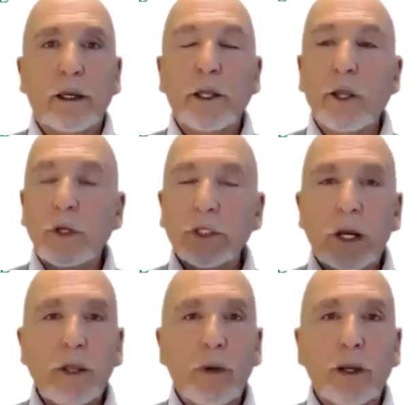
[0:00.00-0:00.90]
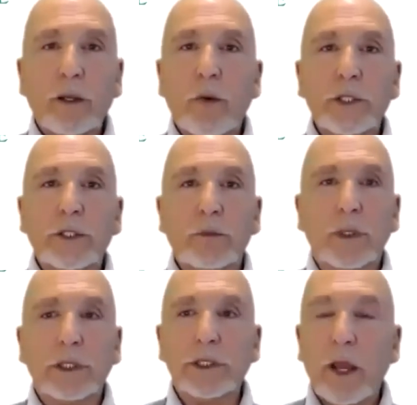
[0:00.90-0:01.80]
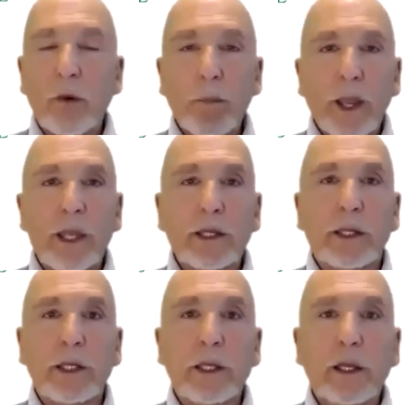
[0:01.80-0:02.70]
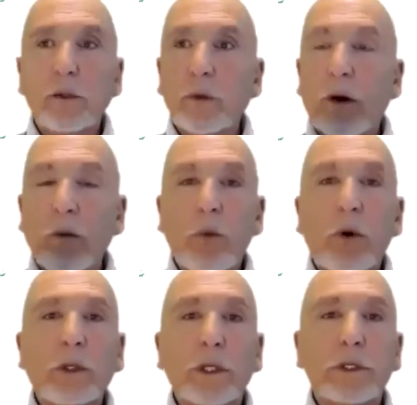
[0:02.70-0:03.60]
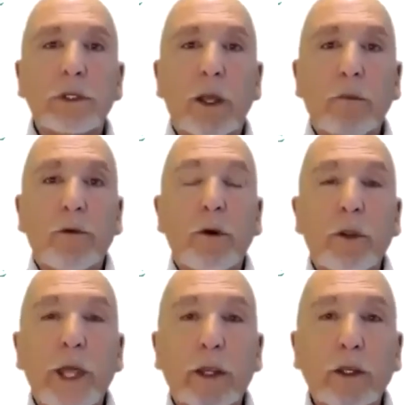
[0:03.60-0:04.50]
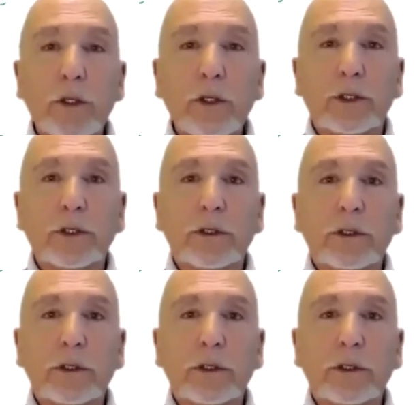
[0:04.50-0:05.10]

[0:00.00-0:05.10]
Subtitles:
And there is only one question with this: how badly do I want to feel that good?